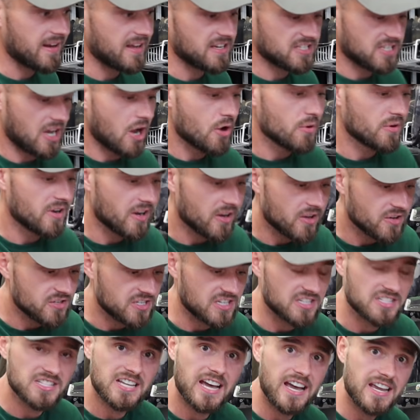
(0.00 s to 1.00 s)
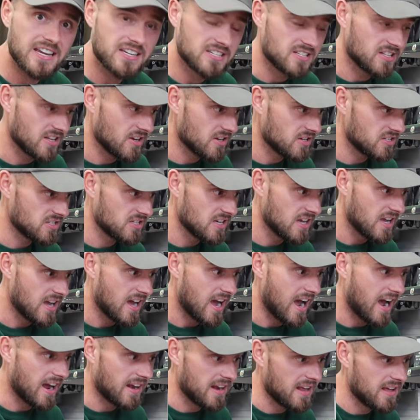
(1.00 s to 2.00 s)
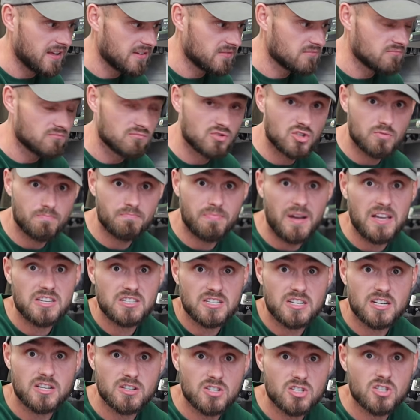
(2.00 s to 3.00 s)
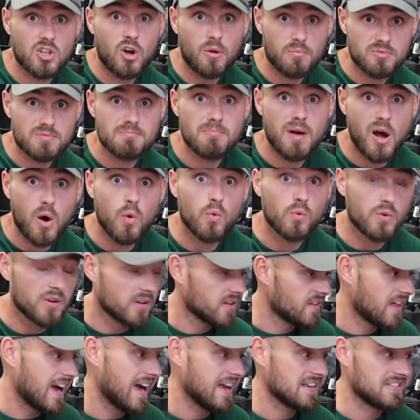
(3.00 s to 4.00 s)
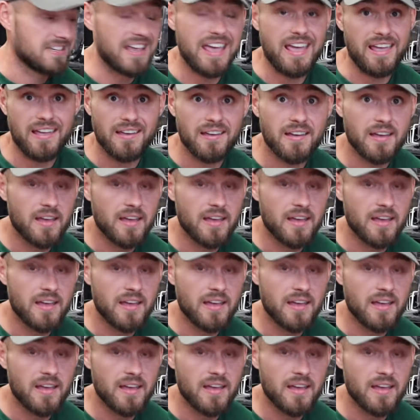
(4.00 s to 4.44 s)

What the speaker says: It's odourless, it's tasteless, and it basically stops mould. That is it.